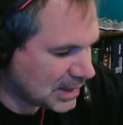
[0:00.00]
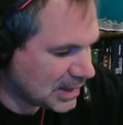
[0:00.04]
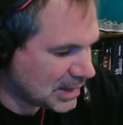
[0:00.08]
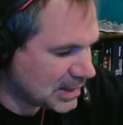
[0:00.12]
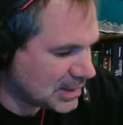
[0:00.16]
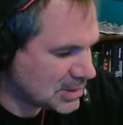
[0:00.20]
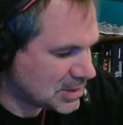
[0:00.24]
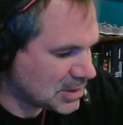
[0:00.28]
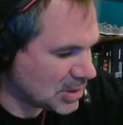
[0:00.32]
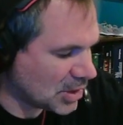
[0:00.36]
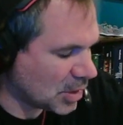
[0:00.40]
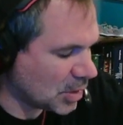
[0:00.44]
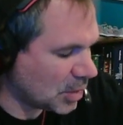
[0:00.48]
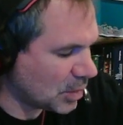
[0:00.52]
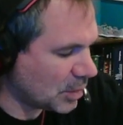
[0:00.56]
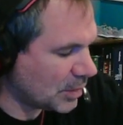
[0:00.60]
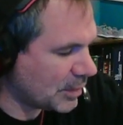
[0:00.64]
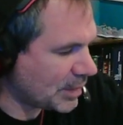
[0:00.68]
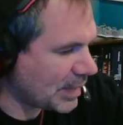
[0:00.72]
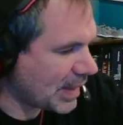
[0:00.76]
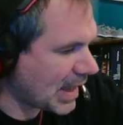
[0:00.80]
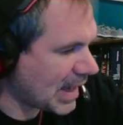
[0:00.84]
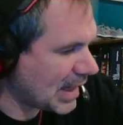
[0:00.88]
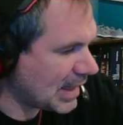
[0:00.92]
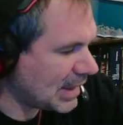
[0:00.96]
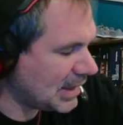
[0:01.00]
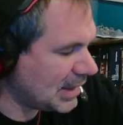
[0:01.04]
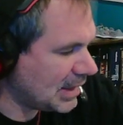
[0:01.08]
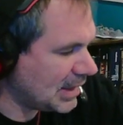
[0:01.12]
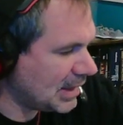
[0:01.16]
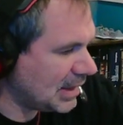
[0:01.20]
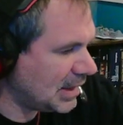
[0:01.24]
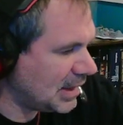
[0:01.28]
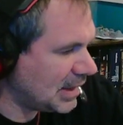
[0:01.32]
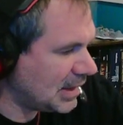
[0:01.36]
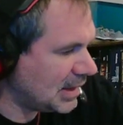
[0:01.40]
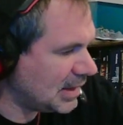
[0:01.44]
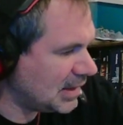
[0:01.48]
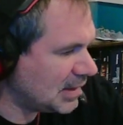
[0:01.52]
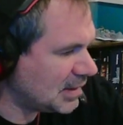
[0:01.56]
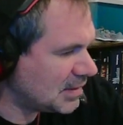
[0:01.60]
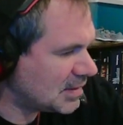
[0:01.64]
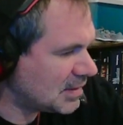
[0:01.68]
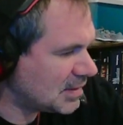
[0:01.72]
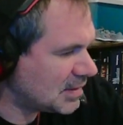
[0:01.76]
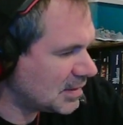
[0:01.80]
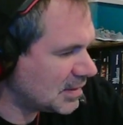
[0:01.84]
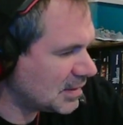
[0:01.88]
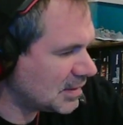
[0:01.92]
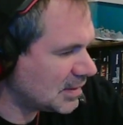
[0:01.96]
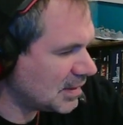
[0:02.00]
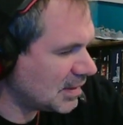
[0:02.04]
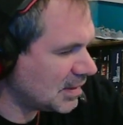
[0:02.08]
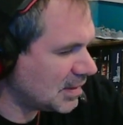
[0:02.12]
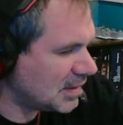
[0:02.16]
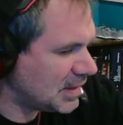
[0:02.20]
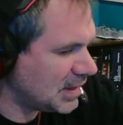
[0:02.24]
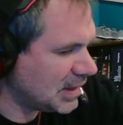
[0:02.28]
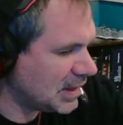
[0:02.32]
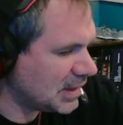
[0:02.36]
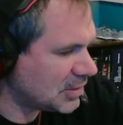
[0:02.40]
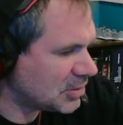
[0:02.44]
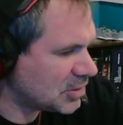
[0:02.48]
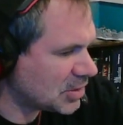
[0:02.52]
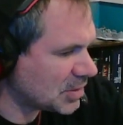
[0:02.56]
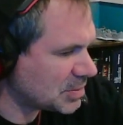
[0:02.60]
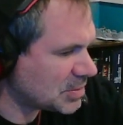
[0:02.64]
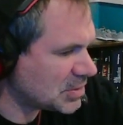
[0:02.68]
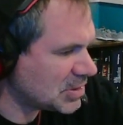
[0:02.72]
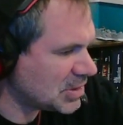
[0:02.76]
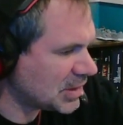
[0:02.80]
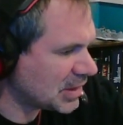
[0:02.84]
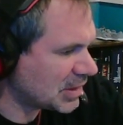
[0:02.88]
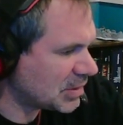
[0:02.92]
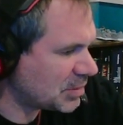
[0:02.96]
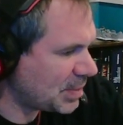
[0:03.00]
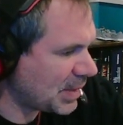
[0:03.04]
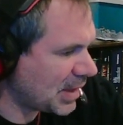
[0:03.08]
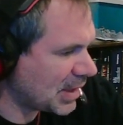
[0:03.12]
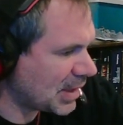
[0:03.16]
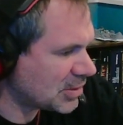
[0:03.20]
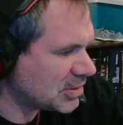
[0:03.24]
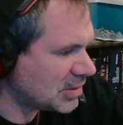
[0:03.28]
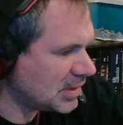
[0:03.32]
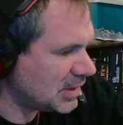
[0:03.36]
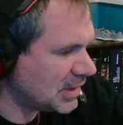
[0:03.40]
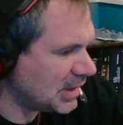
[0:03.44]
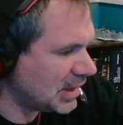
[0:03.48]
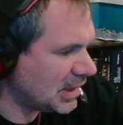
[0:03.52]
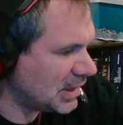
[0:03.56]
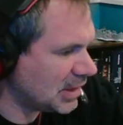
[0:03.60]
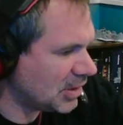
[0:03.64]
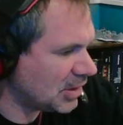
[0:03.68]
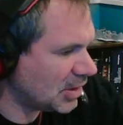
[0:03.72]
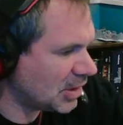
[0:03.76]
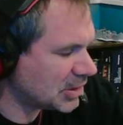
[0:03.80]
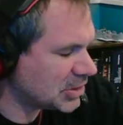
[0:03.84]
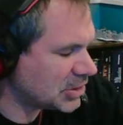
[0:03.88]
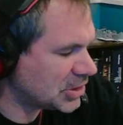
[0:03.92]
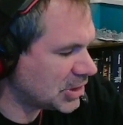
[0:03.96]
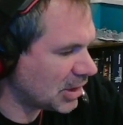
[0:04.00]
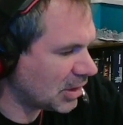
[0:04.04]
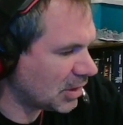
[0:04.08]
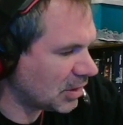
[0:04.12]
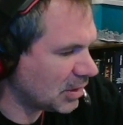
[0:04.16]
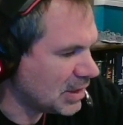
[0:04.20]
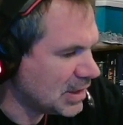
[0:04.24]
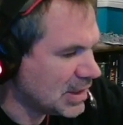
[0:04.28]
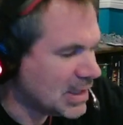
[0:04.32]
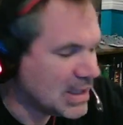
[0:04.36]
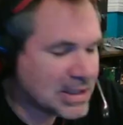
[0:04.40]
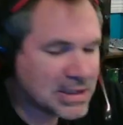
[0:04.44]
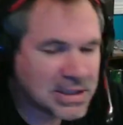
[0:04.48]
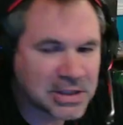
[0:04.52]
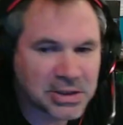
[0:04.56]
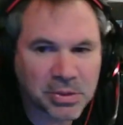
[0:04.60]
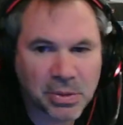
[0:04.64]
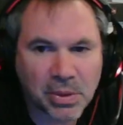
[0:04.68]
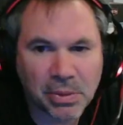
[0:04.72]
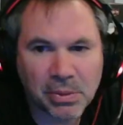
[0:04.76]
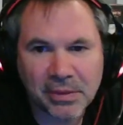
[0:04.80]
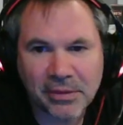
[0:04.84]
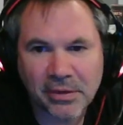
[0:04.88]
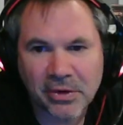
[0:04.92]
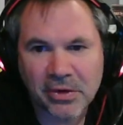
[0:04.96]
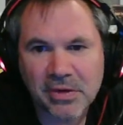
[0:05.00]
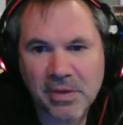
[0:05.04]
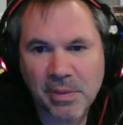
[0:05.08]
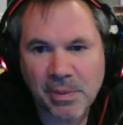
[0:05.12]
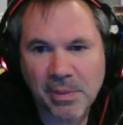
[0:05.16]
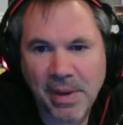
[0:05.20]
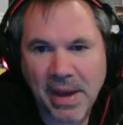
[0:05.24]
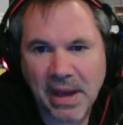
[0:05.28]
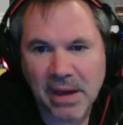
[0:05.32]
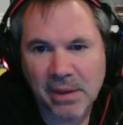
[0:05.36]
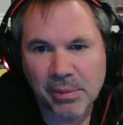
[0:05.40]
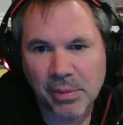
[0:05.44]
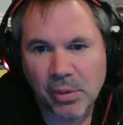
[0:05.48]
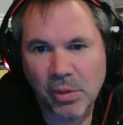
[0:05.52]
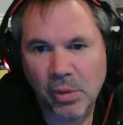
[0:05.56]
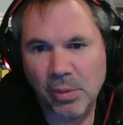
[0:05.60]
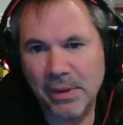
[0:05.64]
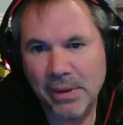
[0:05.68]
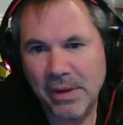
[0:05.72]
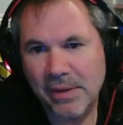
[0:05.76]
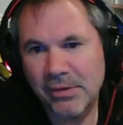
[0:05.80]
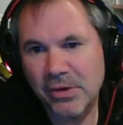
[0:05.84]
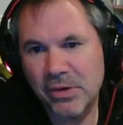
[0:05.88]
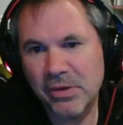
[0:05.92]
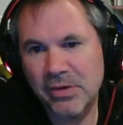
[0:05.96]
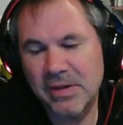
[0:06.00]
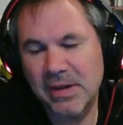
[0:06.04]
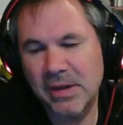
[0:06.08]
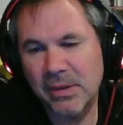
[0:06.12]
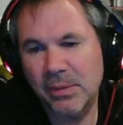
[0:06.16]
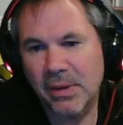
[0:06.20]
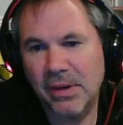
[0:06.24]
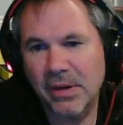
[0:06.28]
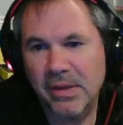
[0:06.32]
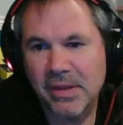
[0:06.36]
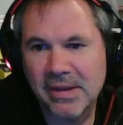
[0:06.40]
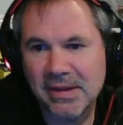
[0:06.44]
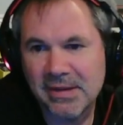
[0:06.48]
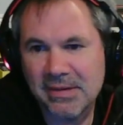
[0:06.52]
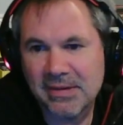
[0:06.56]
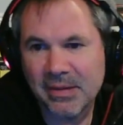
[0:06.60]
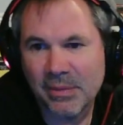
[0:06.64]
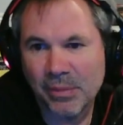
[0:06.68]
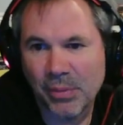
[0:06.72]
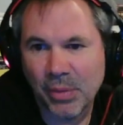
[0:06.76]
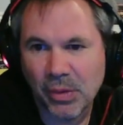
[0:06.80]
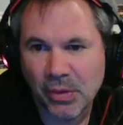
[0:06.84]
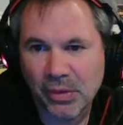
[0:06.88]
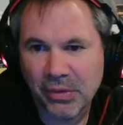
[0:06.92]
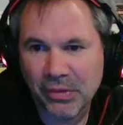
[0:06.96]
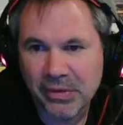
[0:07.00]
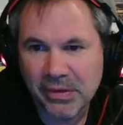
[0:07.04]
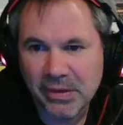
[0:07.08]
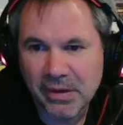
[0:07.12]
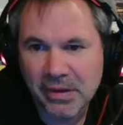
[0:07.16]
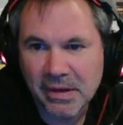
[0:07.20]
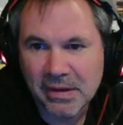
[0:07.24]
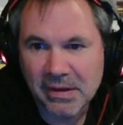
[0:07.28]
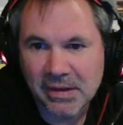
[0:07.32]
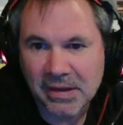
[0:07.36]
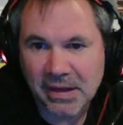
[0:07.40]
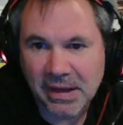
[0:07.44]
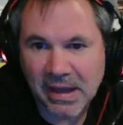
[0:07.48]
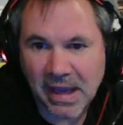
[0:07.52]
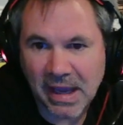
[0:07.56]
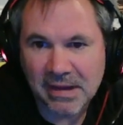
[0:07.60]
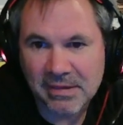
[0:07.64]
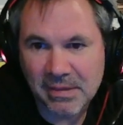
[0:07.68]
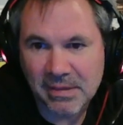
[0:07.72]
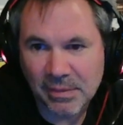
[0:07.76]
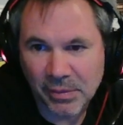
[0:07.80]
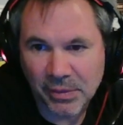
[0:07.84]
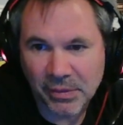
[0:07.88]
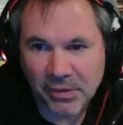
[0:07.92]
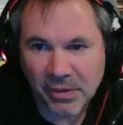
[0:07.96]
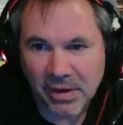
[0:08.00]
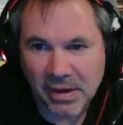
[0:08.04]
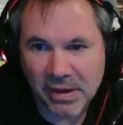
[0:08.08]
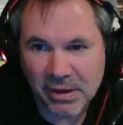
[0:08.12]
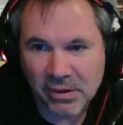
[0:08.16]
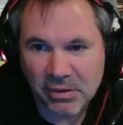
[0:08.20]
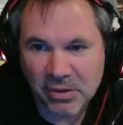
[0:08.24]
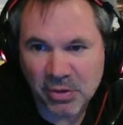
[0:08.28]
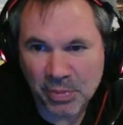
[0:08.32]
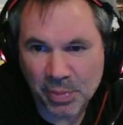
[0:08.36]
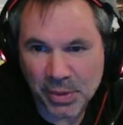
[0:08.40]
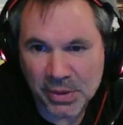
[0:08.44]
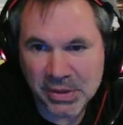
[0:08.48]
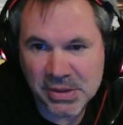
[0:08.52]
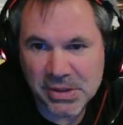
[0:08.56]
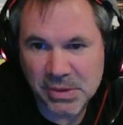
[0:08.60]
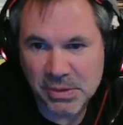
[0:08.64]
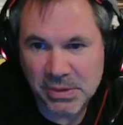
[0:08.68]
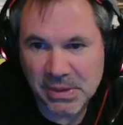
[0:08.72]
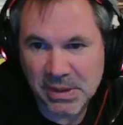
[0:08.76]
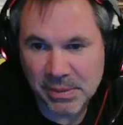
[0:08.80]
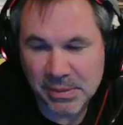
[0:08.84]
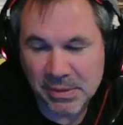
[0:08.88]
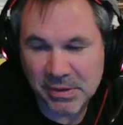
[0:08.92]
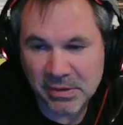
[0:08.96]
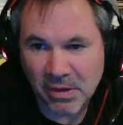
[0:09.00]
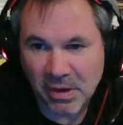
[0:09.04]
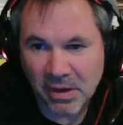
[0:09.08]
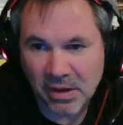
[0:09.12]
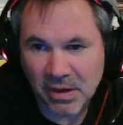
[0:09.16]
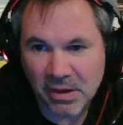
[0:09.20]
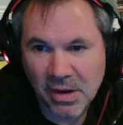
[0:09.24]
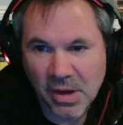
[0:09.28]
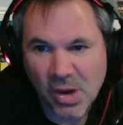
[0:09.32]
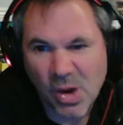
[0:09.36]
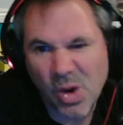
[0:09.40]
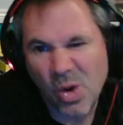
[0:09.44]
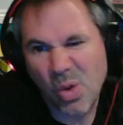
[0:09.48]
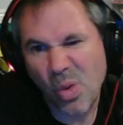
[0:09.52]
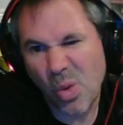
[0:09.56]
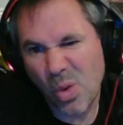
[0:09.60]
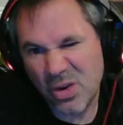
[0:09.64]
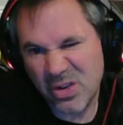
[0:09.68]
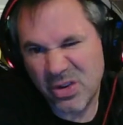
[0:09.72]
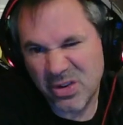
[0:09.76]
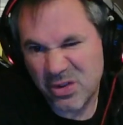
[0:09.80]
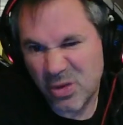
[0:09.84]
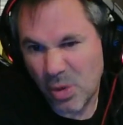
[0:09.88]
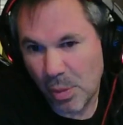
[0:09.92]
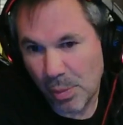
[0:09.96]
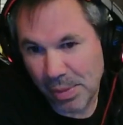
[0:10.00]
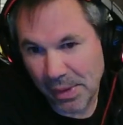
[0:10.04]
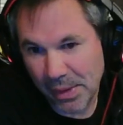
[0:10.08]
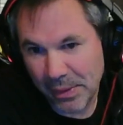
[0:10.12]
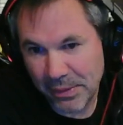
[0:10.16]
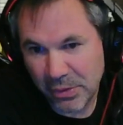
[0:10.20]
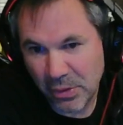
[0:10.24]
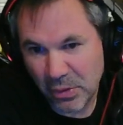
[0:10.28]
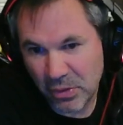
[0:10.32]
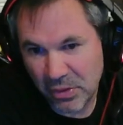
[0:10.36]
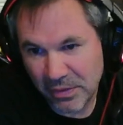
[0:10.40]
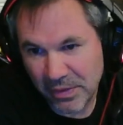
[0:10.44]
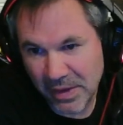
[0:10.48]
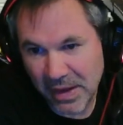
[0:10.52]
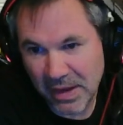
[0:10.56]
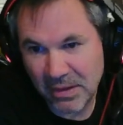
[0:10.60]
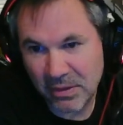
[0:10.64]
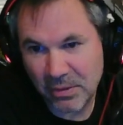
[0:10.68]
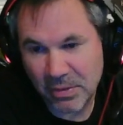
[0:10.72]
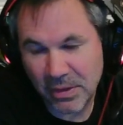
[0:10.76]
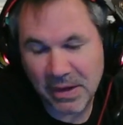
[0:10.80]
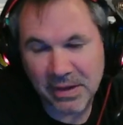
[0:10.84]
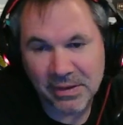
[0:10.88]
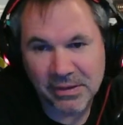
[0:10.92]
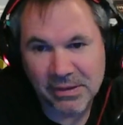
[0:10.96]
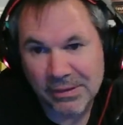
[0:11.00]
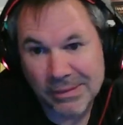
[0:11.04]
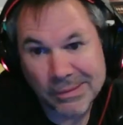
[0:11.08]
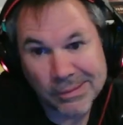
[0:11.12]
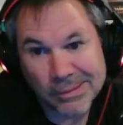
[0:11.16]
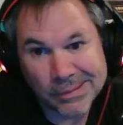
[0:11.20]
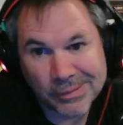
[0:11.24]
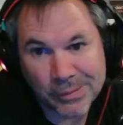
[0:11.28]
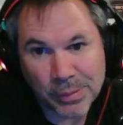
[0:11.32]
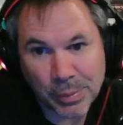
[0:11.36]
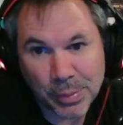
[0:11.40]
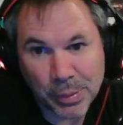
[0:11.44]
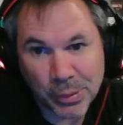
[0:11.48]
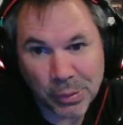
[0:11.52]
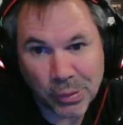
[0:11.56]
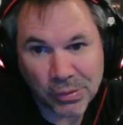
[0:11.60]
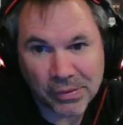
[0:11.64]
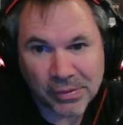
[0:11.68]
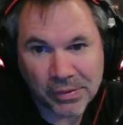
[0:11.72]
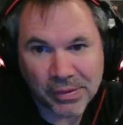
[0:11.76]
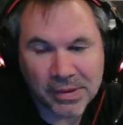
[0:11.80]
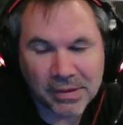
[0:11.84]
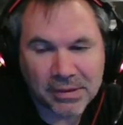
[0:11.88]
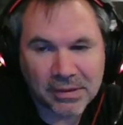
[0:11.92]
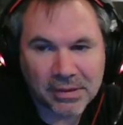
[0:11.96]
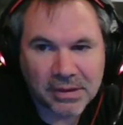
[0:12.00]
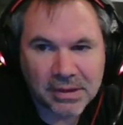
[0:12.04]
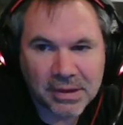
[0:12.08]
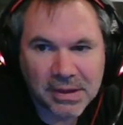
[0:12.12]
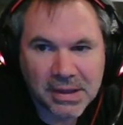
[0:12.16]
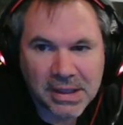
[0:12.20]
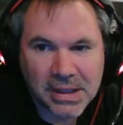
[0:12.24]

So that is the Egyptian expansion in a nutshell. To do it reverse compatible, whenever you see one of these symbols, the gate symbols on it, you just put two demons on, or just don't play with those events, right? You don't have to put those events on.